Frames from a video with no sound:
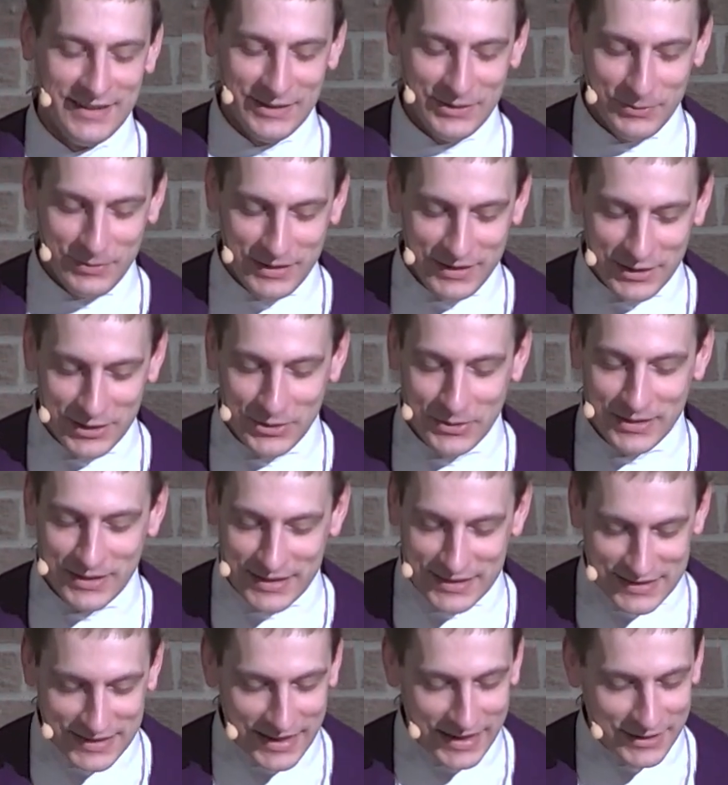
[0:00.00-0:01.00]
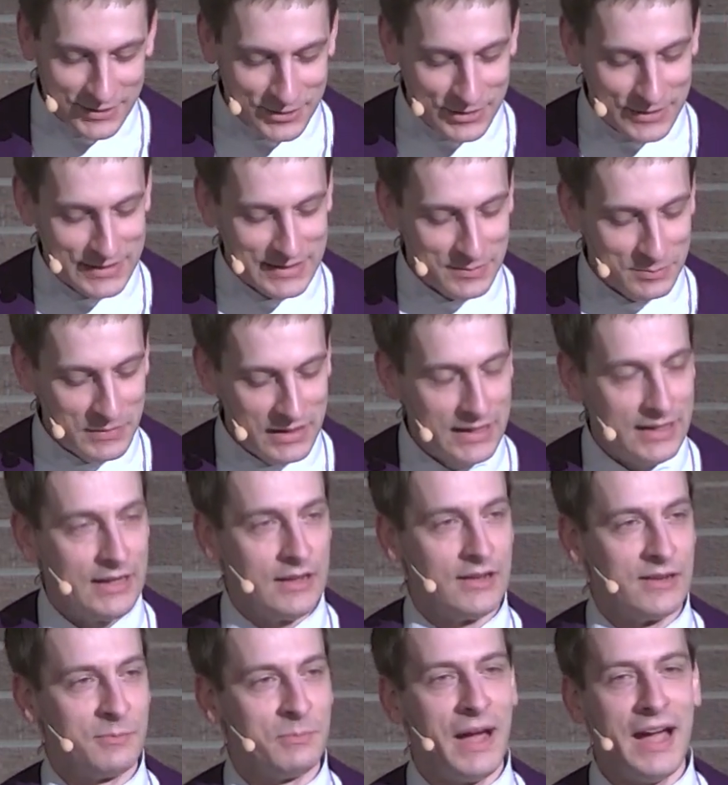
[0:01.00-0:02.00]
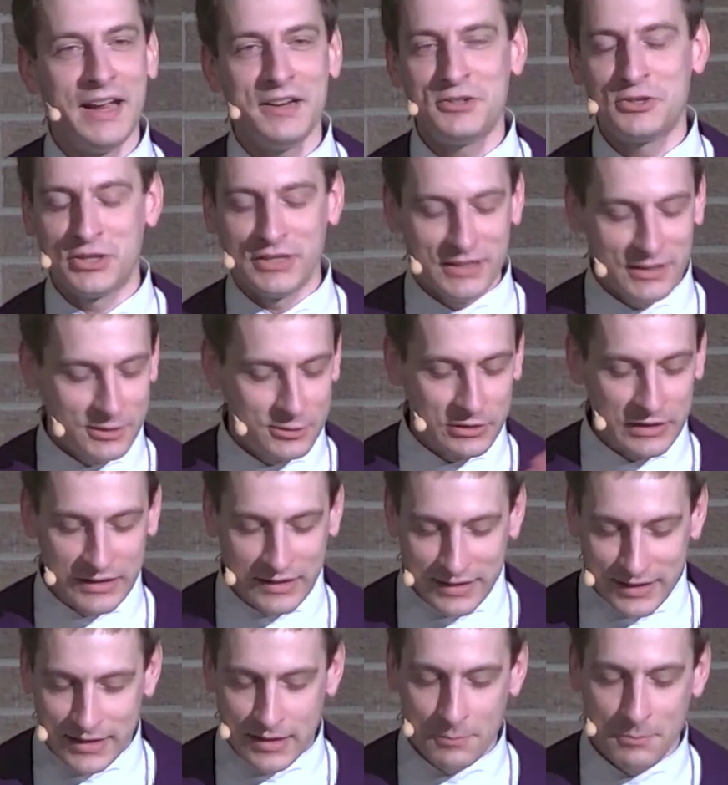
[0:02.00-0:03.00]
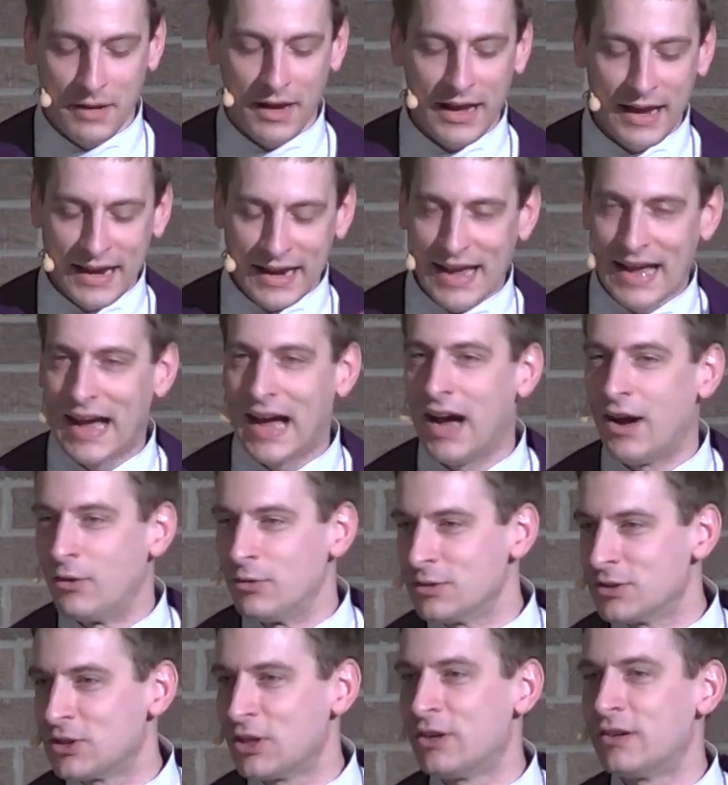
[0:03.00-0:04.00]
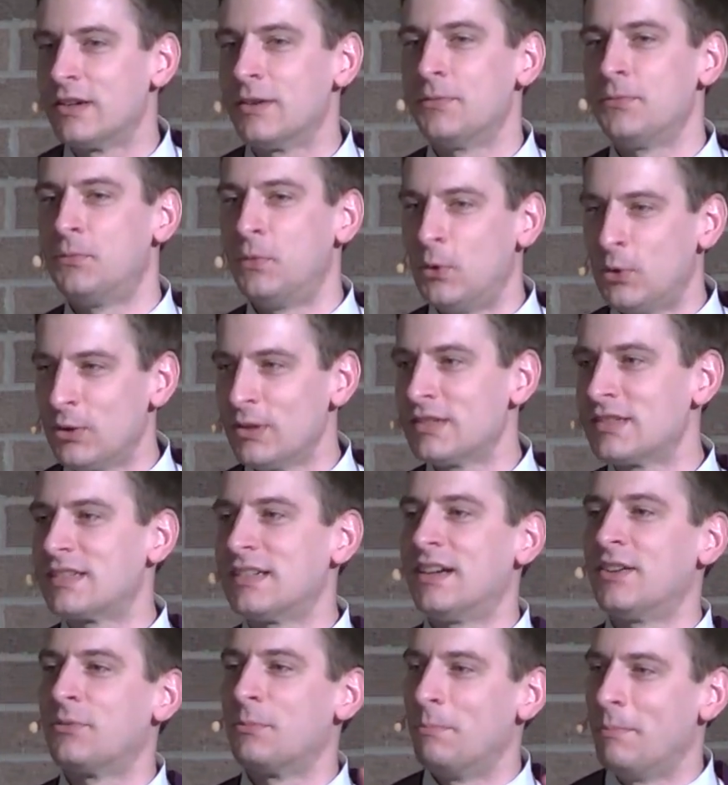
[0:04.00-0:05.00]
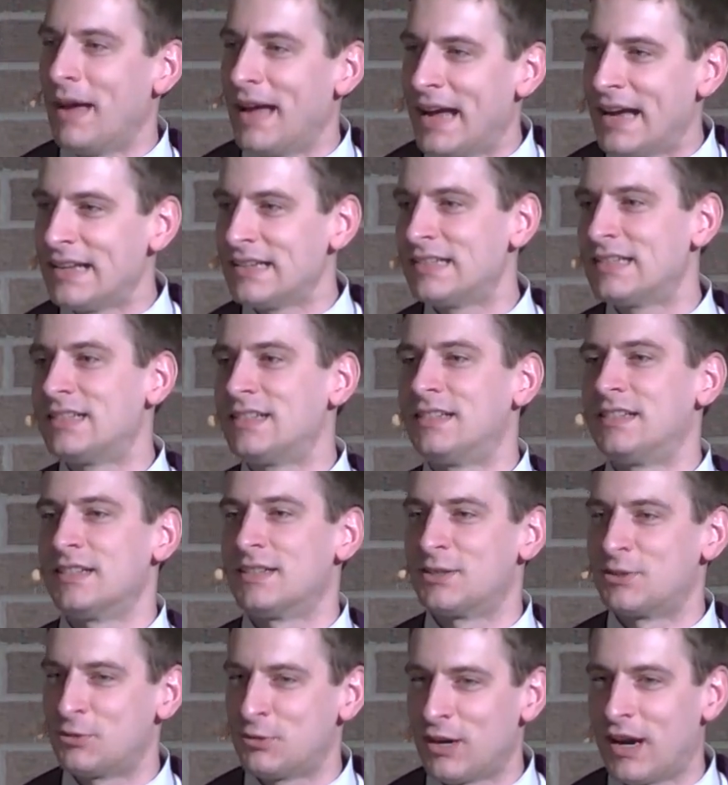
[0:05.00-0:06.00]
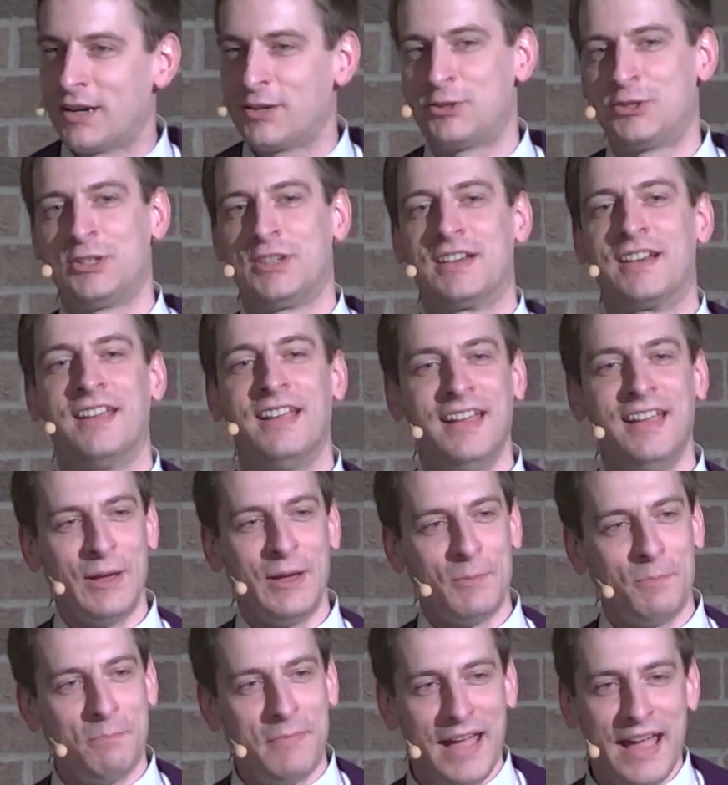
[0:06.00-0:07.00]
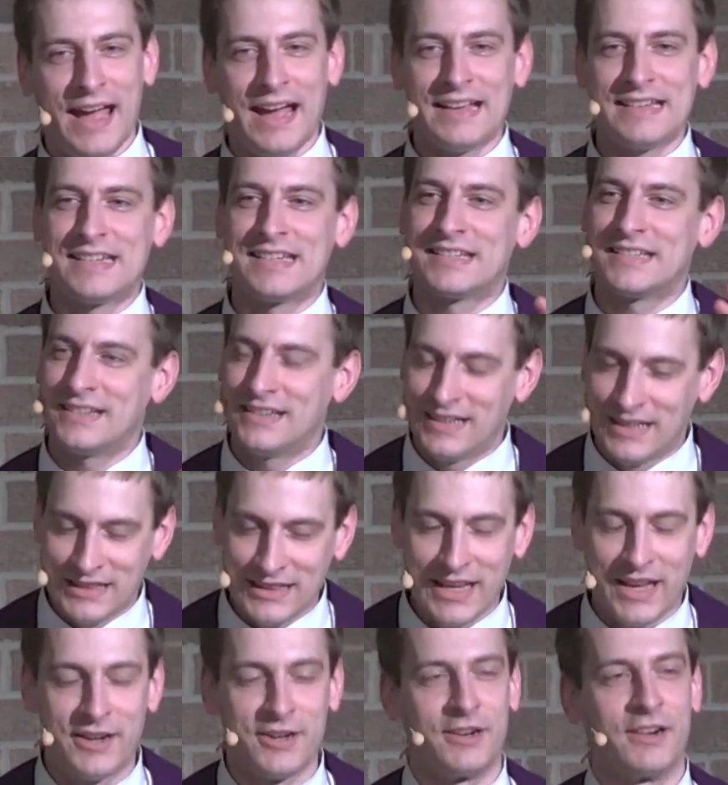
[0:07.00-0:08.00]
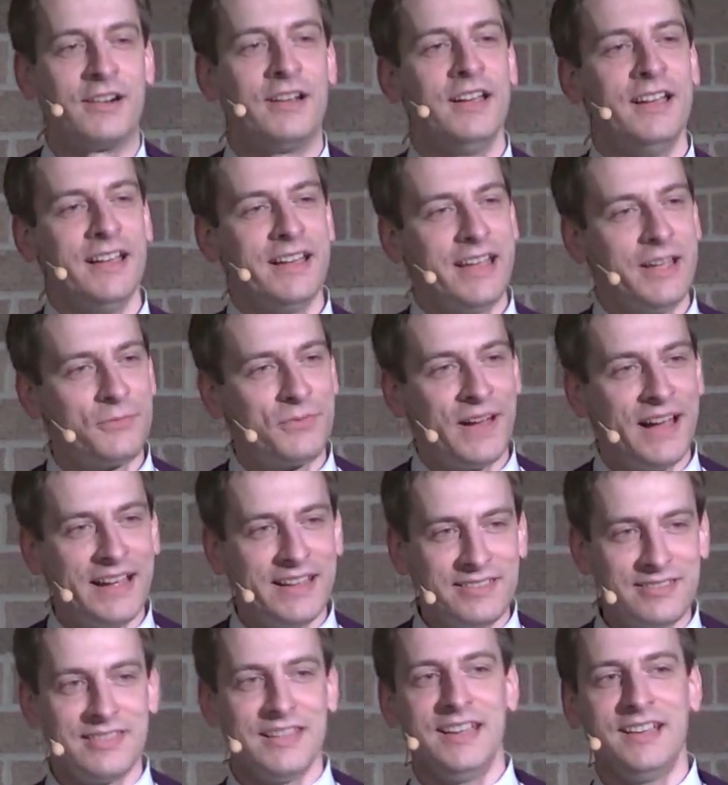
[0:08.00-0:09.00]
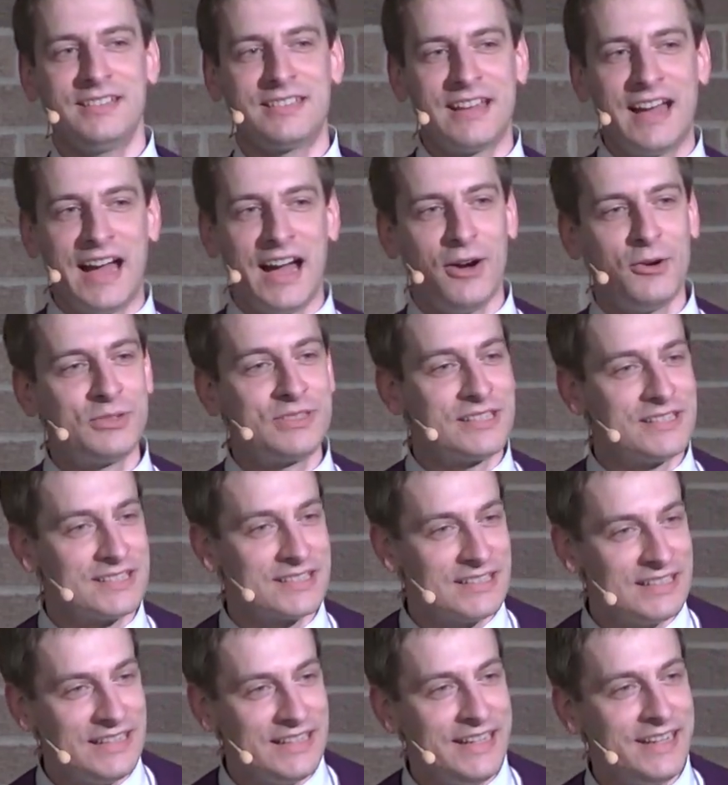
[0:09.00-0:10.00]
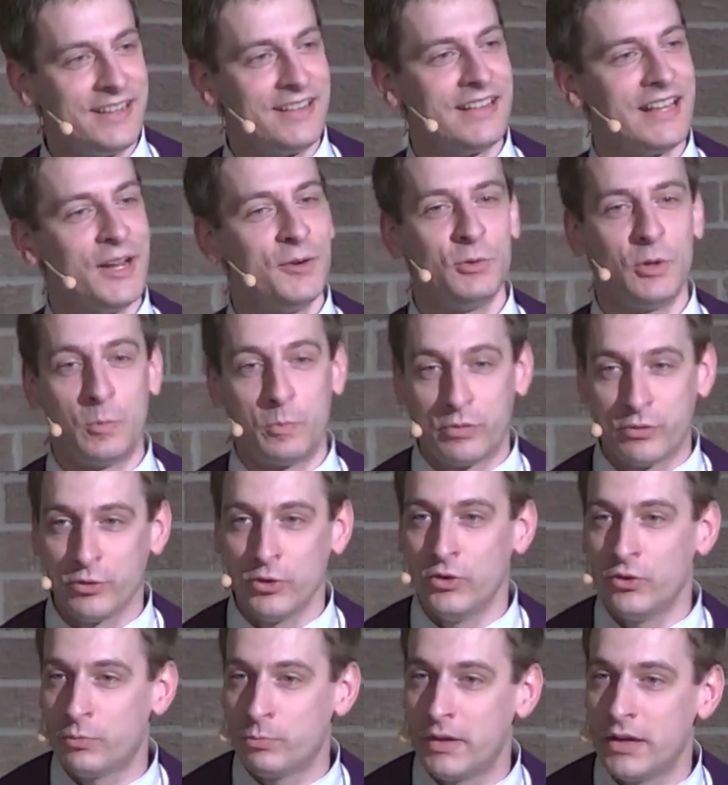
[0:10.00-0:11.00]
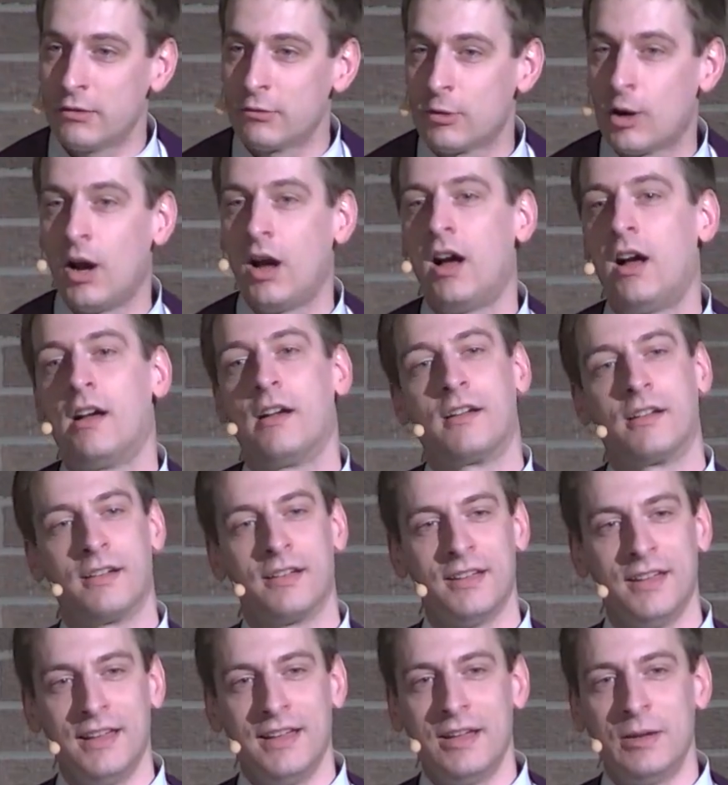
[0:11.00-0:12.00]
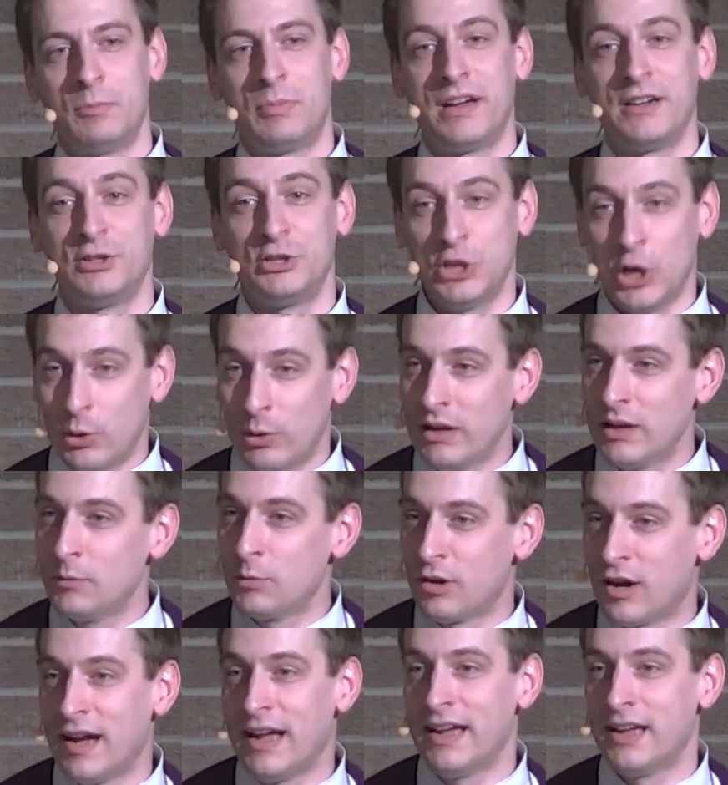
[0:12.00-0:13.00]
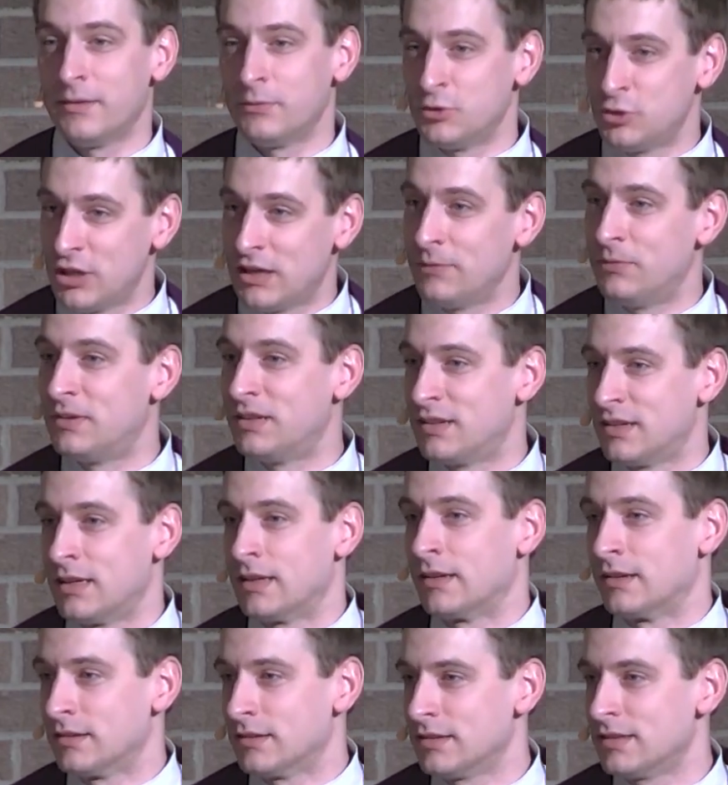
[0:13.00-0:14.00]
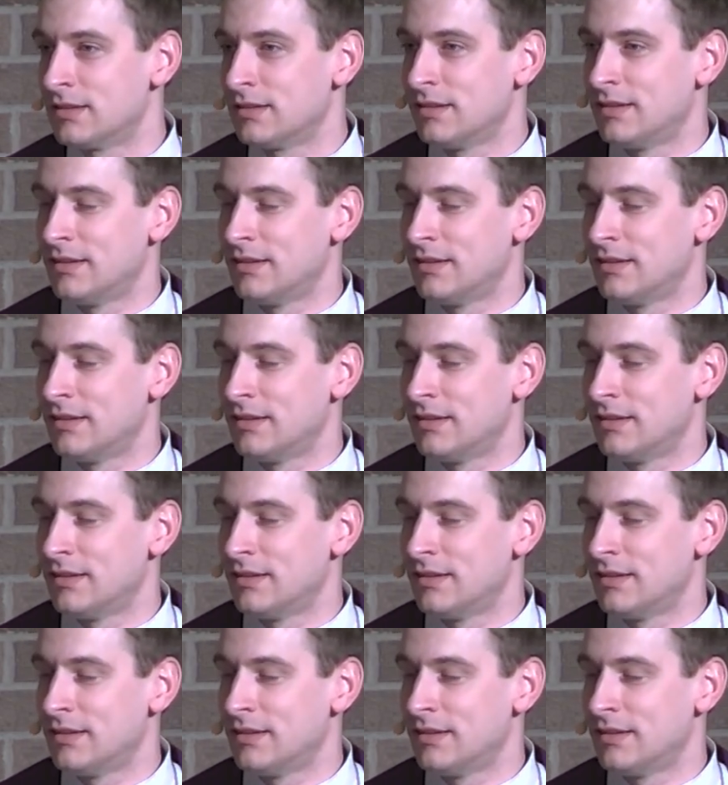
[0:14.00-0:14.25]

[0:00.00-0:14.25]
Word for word: We knew it. It's not just me. My children in my house are a force of mass destruction, mass clutter. If I think the house is clean, they will prove me wrong by showing where I have shoved things.